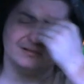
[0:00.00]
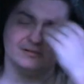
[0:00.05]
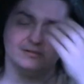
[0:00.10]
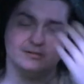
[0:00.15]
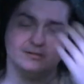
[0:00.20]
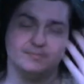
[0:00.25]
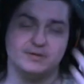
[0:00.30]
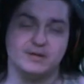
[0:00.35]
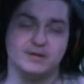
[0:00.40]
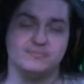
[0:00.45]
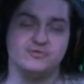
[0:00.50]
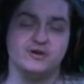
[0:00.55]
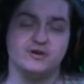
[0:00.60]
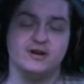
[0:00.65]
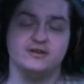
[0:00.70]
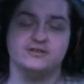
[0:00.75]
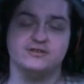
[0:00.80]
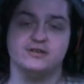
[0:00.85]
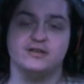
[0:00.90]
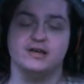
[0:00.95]
But I'm trying
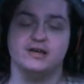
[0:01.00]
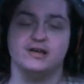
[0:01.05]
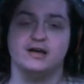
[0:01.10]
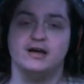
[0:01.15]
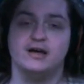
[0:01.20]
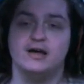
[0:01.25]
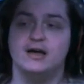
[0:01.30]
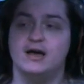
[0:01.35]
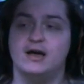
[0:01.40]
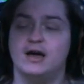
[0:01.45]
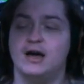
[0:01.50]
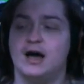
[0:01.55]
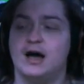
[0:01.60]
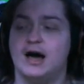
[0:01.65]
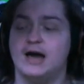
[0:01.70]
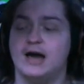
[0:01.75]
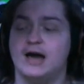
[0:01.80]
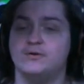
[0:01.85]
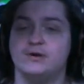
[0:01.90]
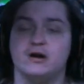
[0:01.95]
to,
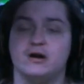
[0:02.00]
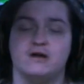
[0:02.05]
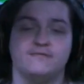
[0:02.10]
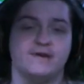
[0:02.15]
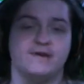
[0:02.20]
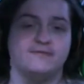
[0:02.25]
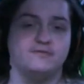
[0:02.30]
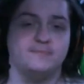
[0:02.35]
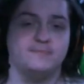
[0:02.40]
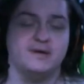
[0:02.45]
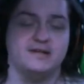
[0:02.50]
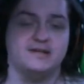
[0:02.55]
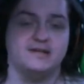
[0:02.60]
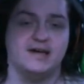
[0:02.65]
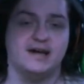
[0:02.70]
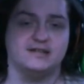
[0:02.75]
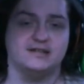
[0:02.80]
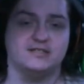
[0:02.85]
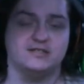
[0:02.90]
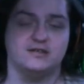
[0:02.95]
I don't care if I have to pay
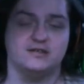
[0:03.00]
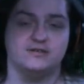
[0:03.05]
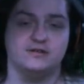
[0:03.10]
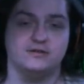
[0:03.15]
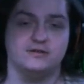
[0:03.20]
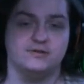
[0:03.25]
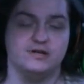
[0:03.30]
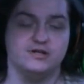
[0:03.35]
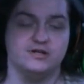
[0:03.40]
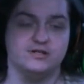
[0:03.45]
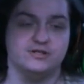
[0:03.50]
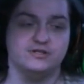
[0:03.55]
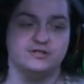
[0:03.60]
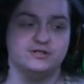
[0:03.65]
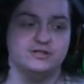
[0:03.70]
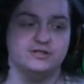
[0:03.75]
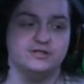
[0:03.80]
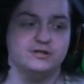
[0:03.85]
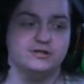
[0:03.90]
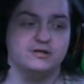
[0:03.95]
taxes on the donations.
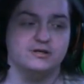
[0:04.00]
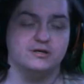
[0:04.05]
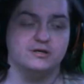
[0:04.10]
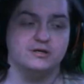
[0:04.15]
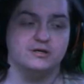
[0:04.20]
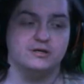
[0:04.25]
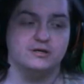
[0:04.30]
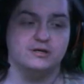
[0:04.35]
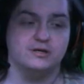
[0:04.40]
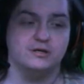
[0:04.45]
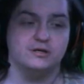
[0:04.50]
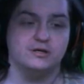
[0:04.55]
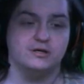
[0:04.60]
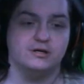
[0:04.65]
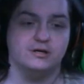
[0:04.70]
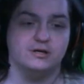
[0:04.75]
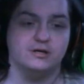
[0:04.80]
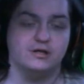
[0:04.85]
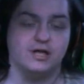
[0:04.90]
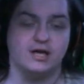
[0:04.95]

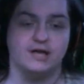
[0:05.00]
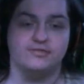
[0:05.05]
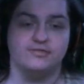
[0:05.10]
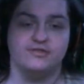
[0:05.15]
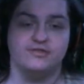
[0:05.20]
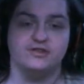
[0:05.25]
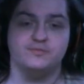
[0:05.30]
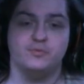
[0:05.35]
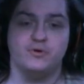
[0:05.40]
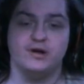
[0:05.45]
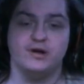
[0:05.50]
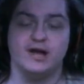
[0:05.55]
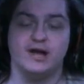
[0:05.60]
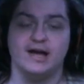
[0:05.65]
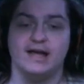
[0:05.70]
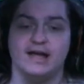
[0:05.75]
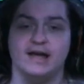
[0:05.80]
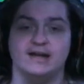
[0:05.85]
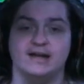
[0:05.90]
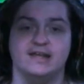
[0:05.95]
Like, at this point,
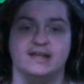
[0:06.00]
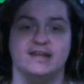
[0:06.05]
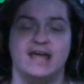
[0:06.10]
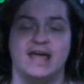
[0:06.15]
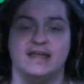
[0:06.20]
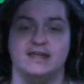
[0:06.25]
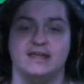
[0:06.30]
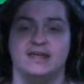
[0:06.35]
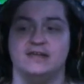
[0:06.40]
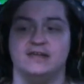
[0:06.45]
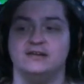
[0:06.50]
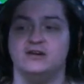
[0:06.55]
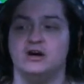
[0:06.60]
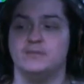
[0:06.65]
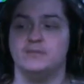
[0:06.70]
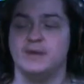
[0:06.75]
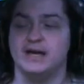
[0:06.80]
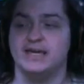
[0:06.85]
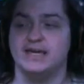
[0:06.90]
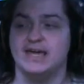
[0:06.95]
I need
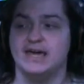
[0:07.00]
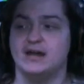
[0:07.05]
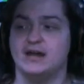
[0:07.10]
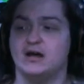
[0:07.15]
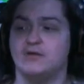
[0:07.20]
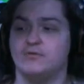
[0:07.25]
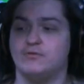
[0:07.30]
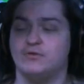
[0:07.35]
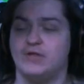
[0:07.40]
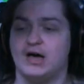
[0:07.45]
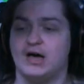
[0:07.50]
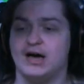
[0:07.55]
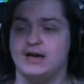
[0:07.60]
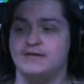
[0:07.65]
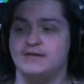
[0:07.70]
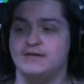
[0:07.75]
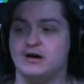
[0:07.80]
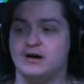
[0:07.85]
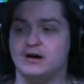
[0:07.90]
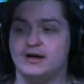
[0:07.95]
income. I cannot
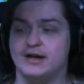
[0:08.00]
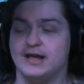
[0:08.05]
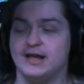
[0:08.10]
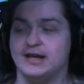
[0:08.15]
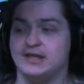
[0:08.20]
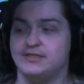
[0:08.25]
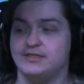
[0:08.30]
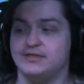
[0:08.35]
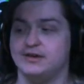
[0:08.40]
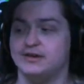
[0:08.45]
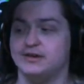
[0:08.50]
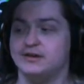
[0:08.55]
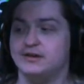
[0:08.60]
rely on anything.